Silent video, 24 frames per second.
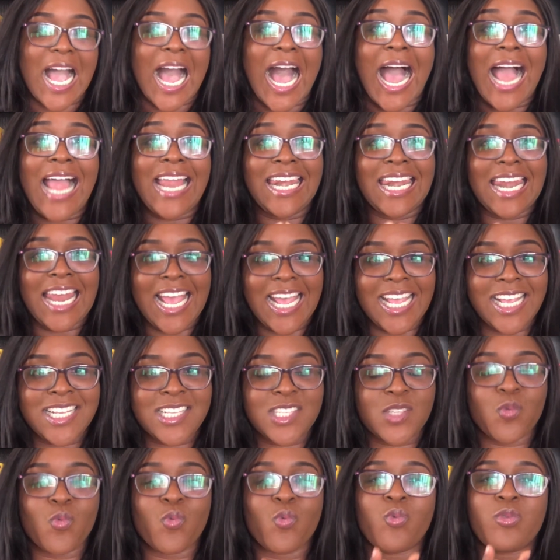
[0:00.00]
I
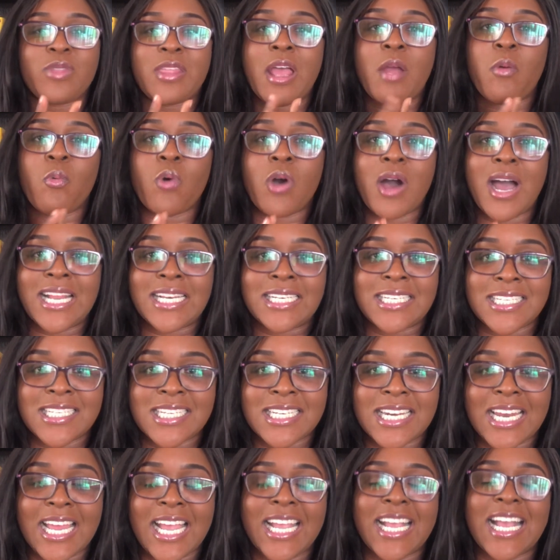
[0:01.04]
liked, then what I
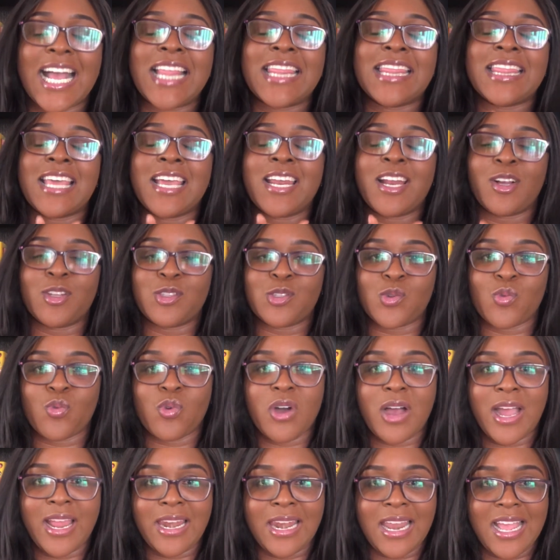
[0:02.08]
didn't like, and then I'll do
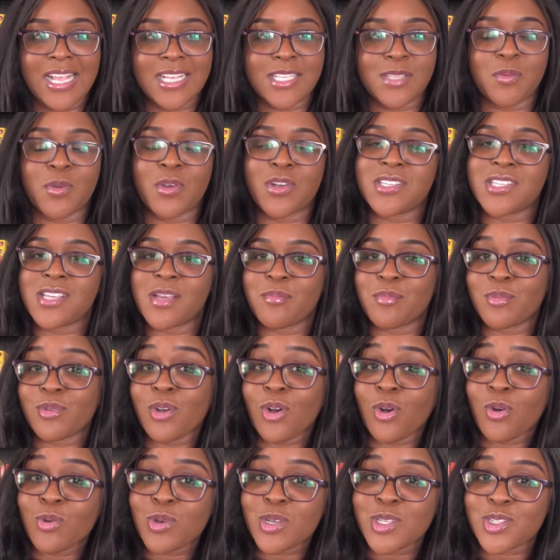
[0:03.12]
what I liked, because I'm
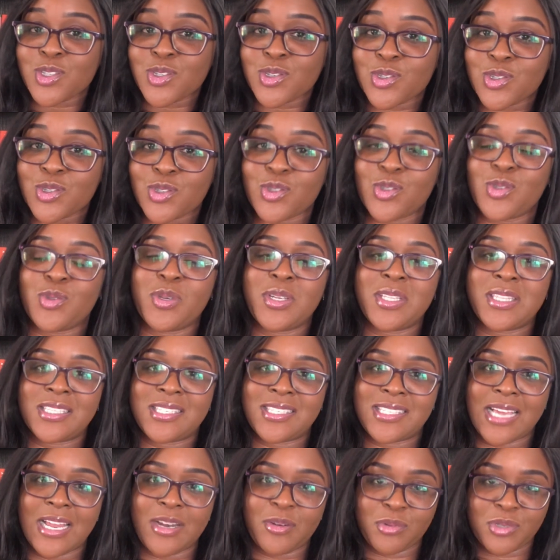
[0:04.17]
always used to doing the
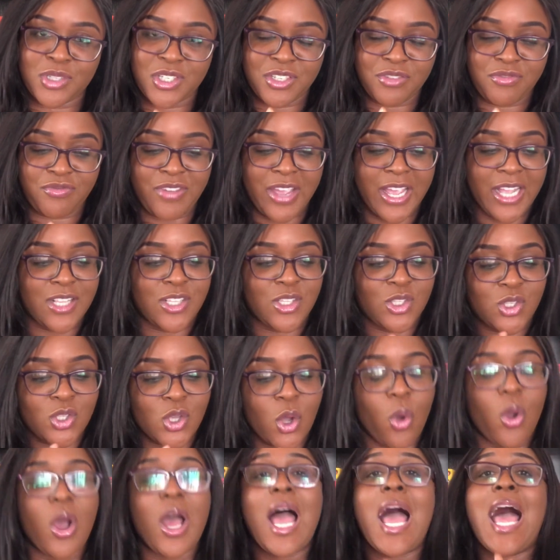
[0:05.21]
sandwich effect.
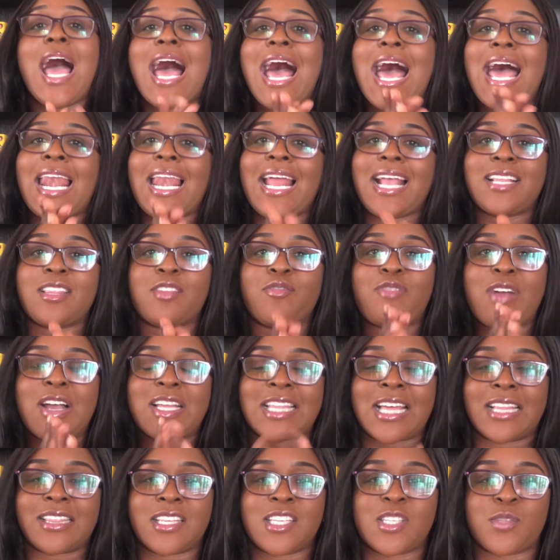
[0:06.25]
So I like the fact
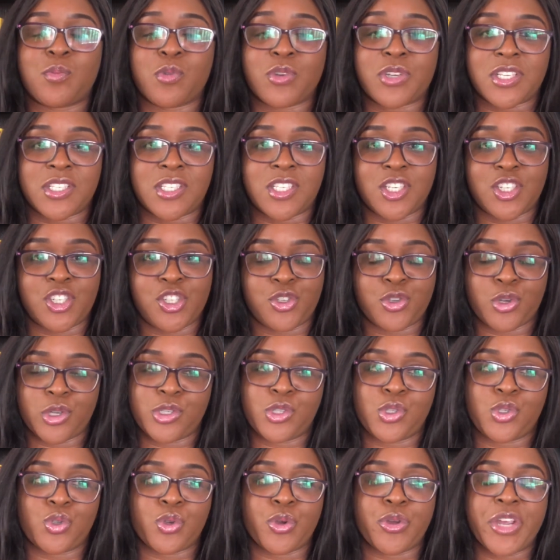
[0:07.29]
that this book is a short
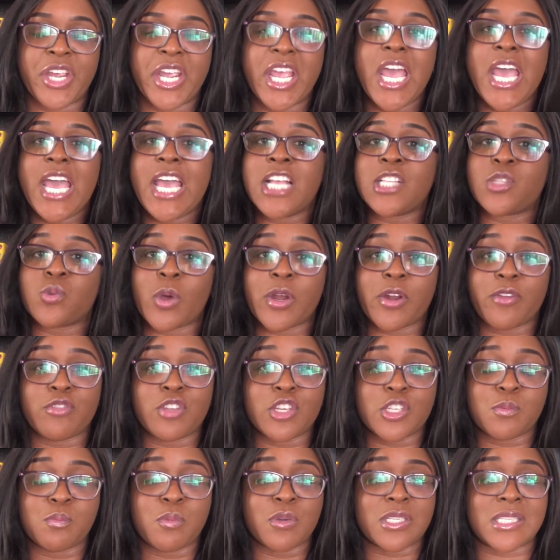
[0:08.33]
story. It's one of
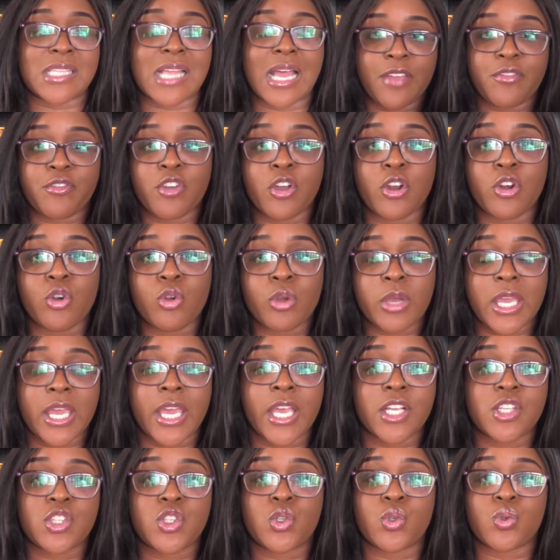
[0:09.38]
those books that if you're
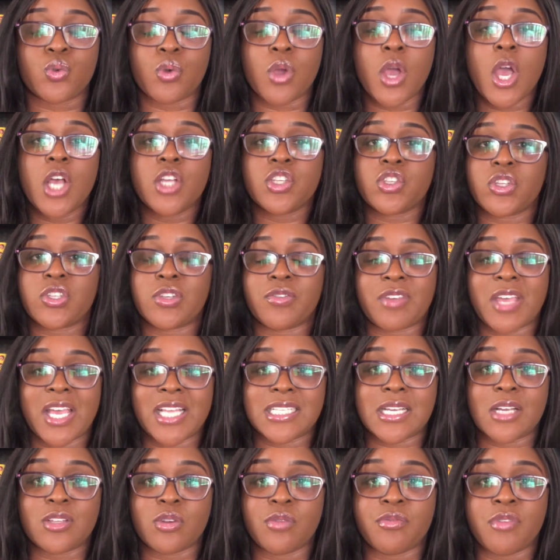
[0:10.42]
looking to sort of get
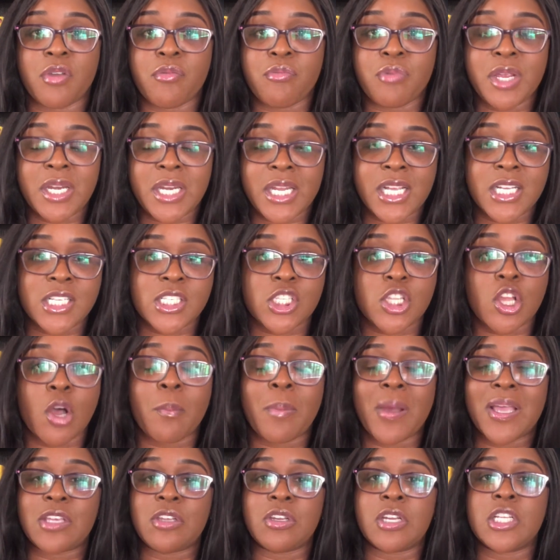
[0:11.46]
out of a reading slump
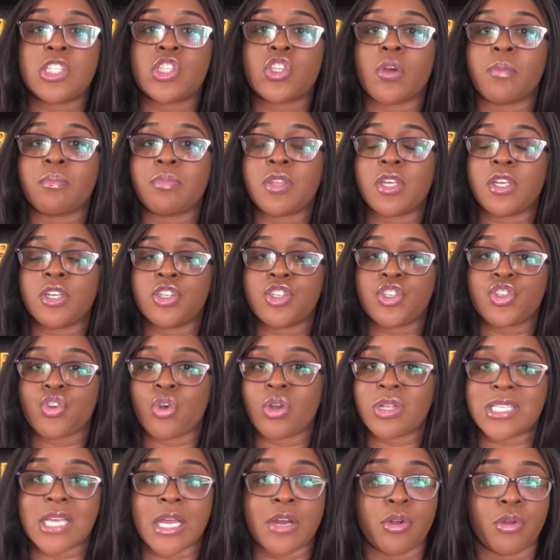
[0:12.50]
and you need something
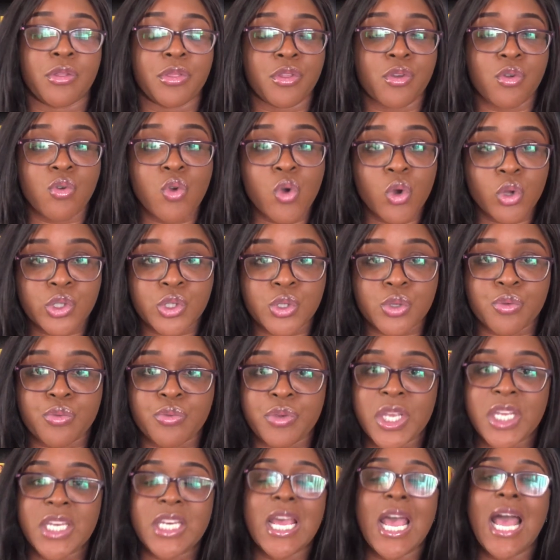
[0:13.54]
short and on the go to
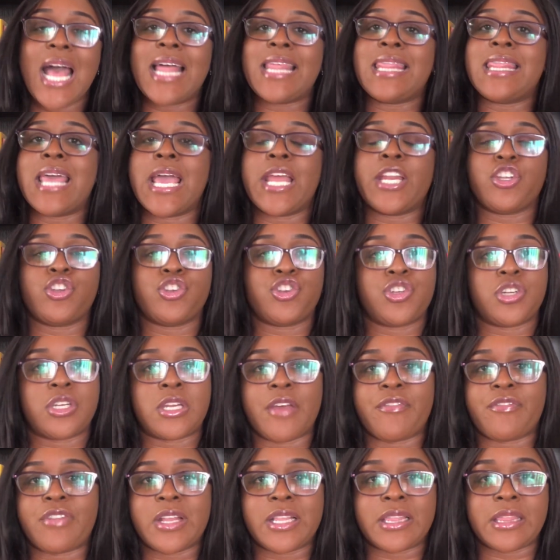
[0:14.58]
read, then you should
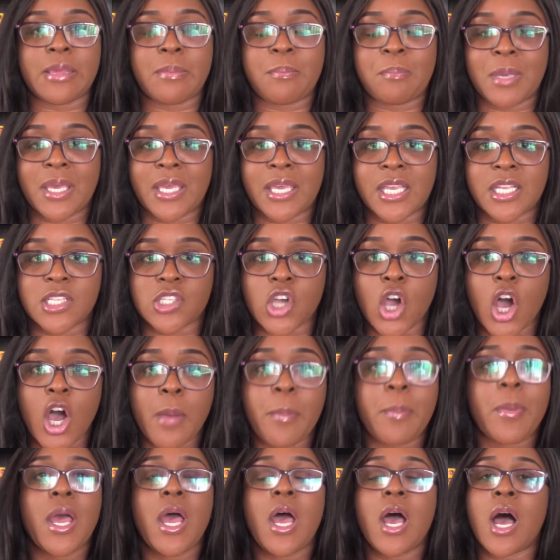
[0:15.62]
definitely pick it
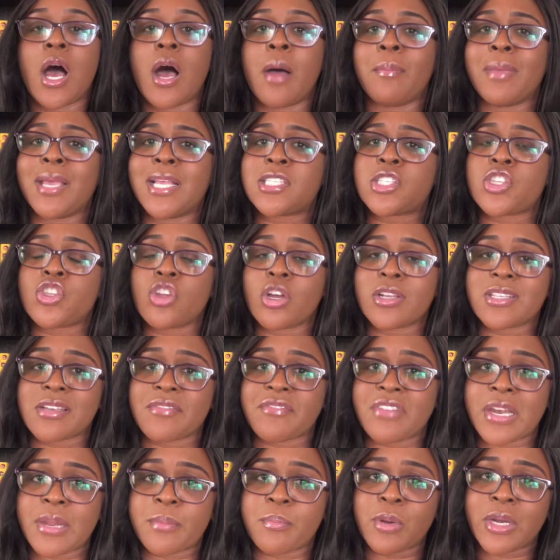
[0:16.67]
up. It's not
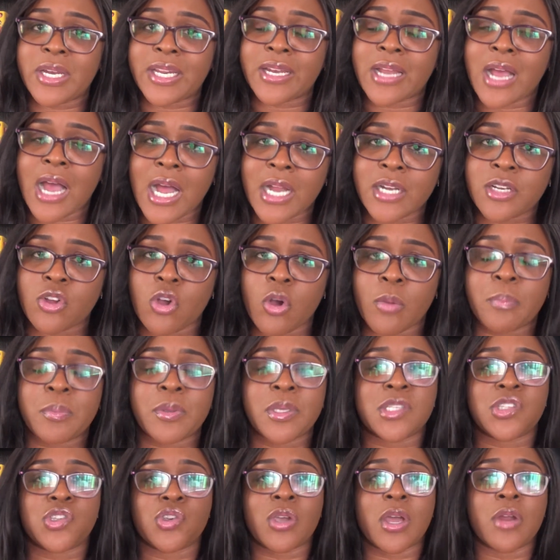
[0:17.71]
available in hard
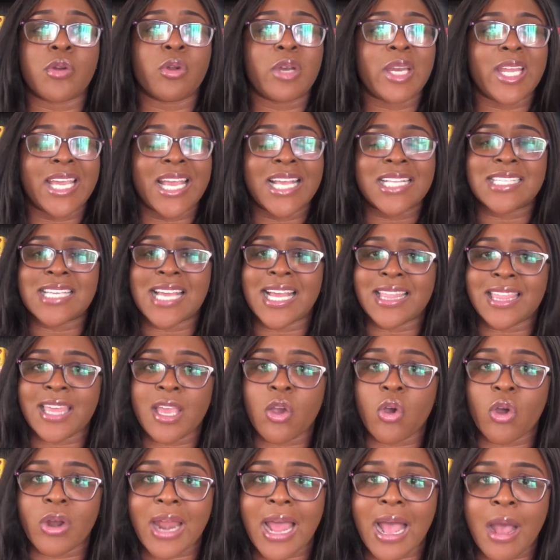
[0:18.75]
copies. You can only get it, I
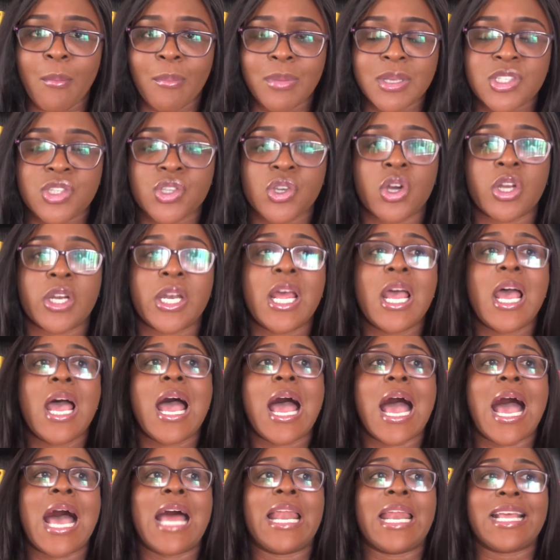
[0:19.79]
think, on Amazon,
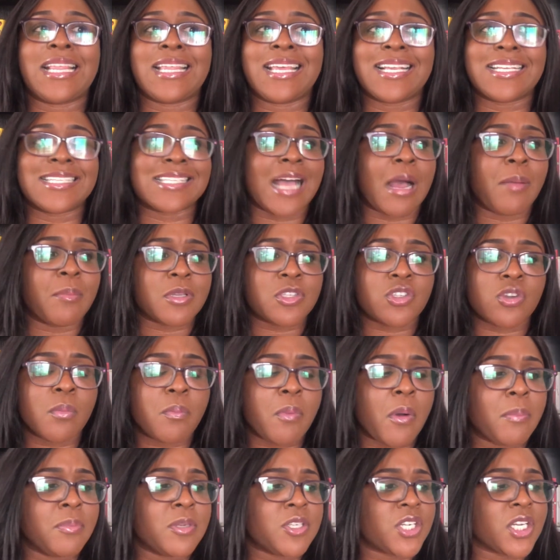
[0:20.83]
and I think it's Amazon
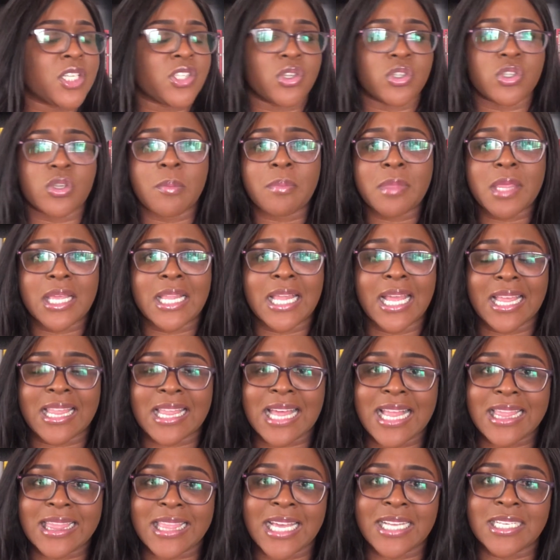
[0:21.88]
Publishers or something like
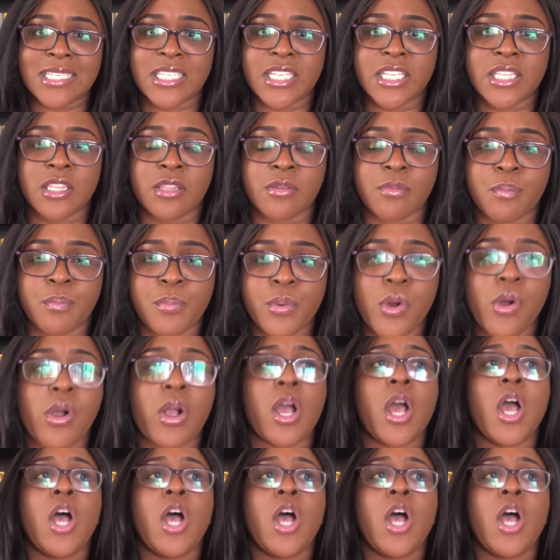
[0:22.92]
that did the book.